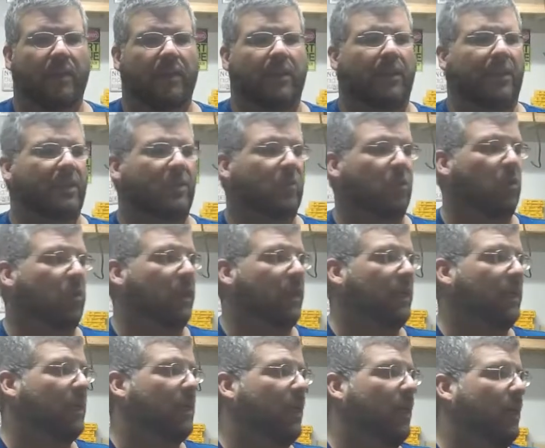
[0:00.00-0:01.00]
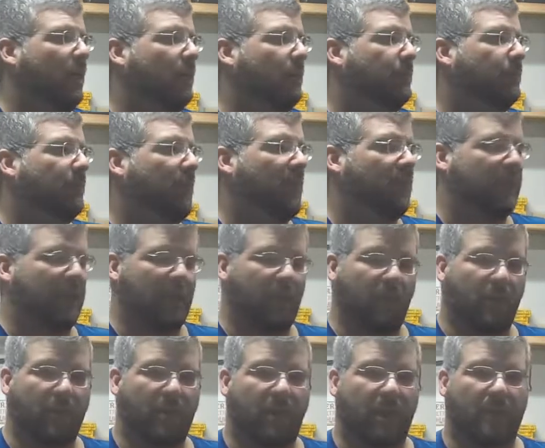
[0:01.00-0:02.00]
This morning, I thought I'd
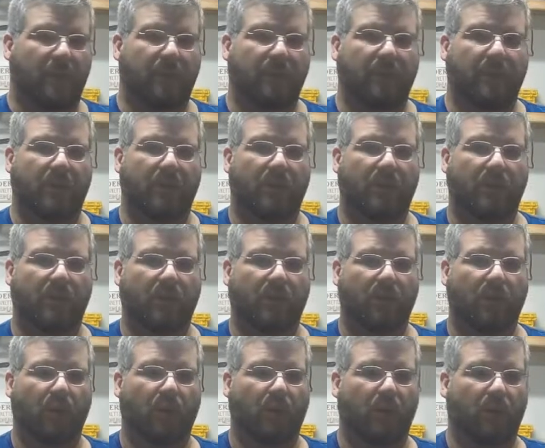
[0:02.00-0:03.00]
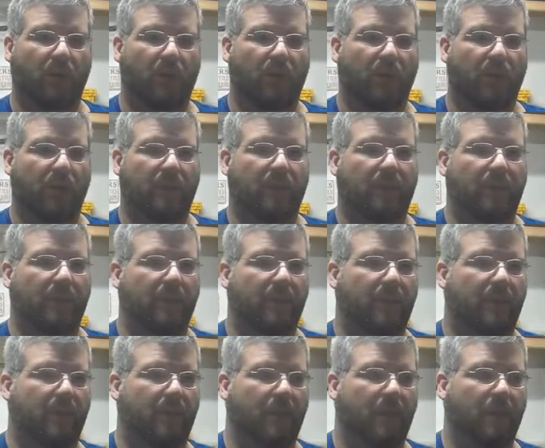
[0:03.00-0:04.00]
wake up earlier than
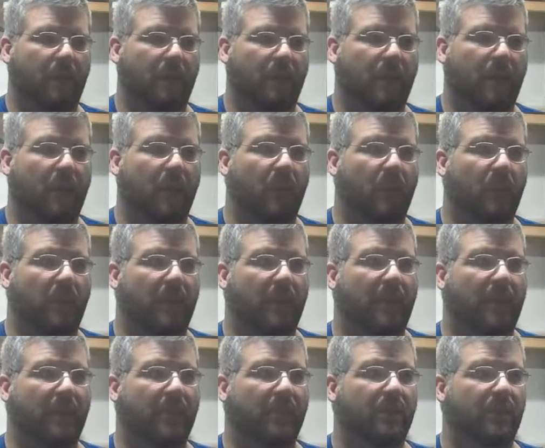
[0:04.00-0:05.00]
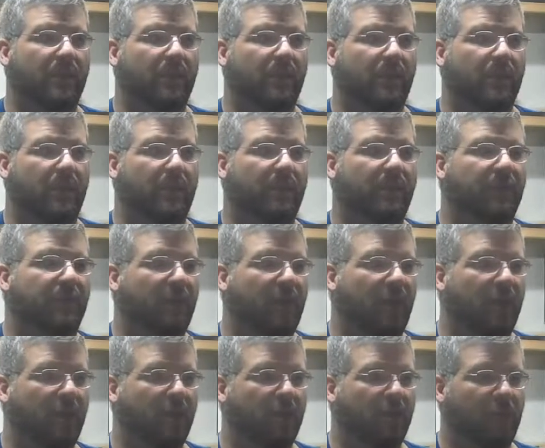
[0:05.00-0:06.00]
the airplanes would be
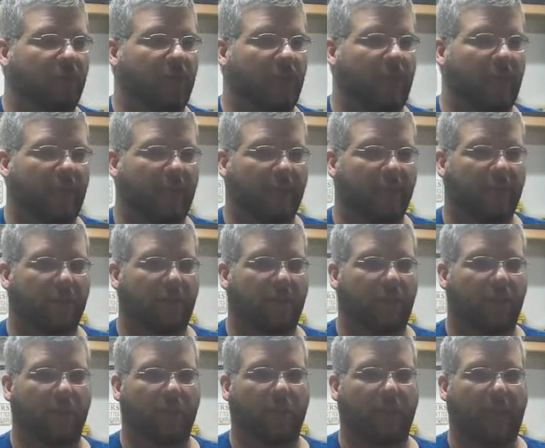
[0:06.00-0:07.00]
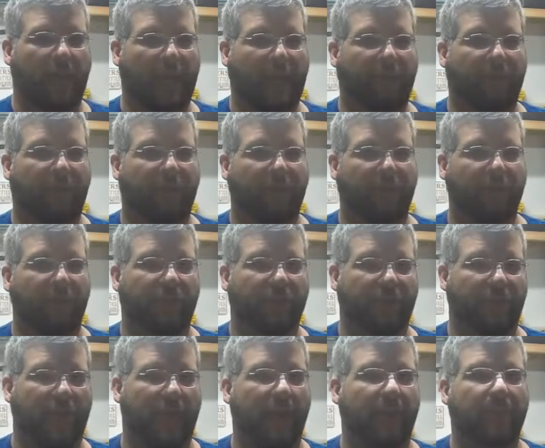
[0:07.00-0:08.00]
flying overhead, so I wouldn't have to
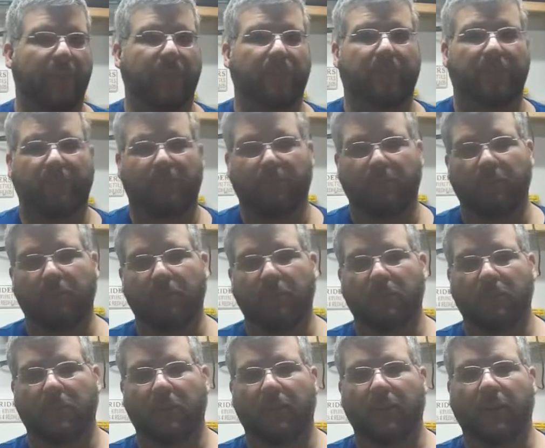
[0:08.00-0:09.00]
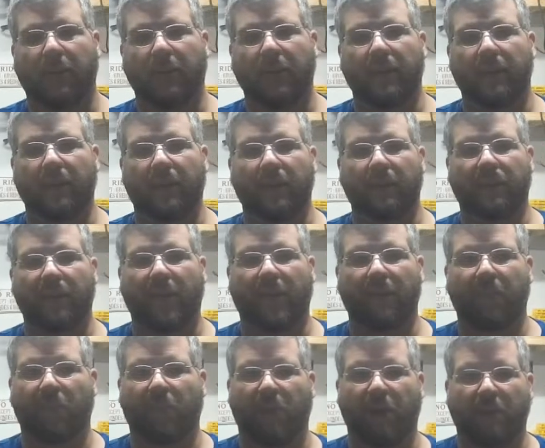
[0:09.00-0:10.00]
stop my
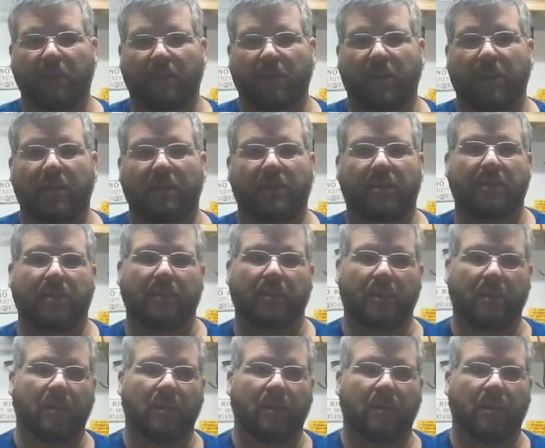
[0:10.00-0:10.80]
thought process and